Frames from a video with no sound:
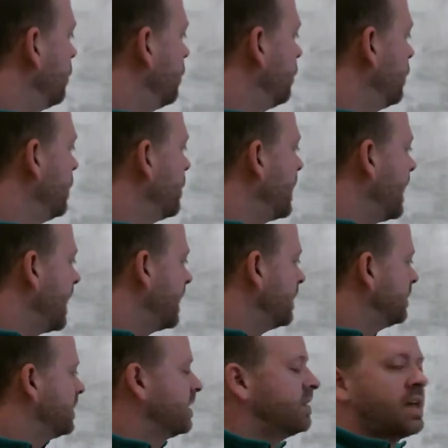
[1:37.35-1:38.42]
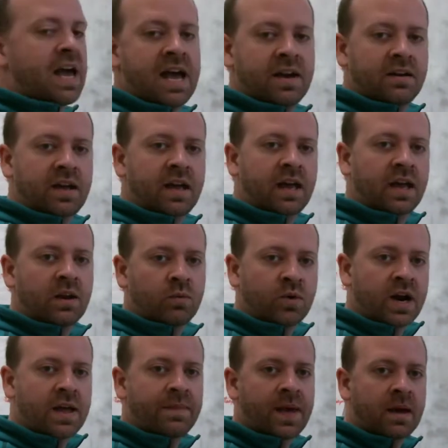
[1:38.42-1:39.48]
we went ahead and did that, and we're
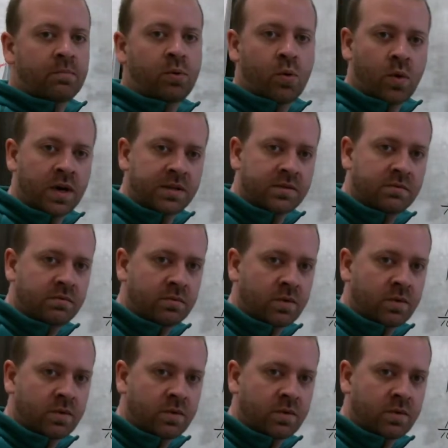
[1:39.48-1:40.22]
at that point.